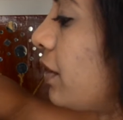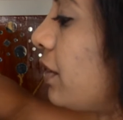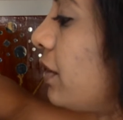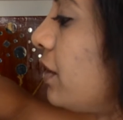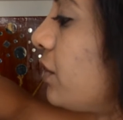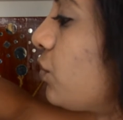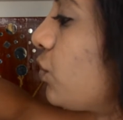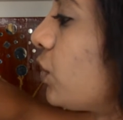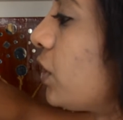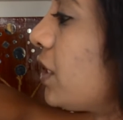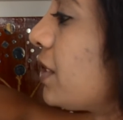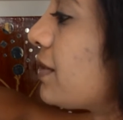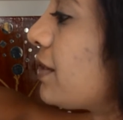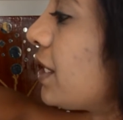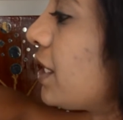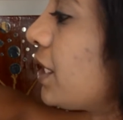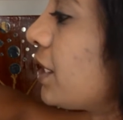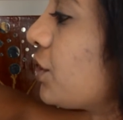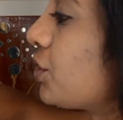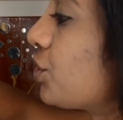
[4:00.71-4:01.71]
This one is
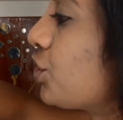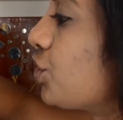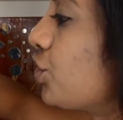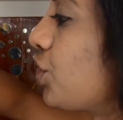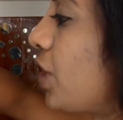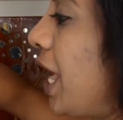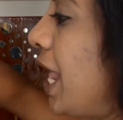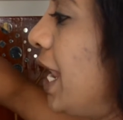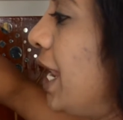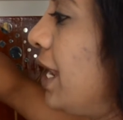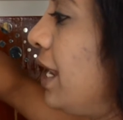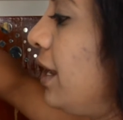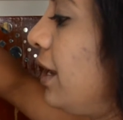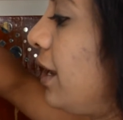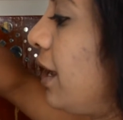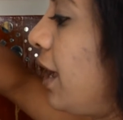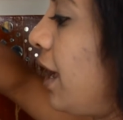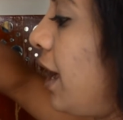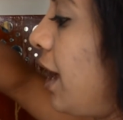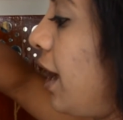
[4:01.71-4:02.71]
a
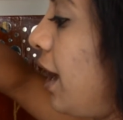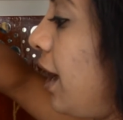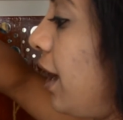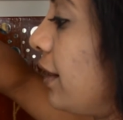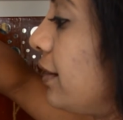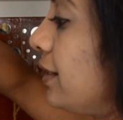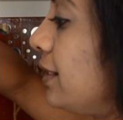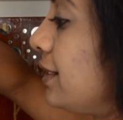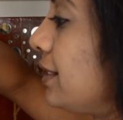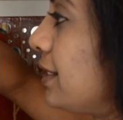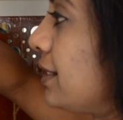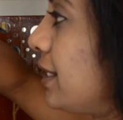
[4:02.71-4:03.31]
shell. This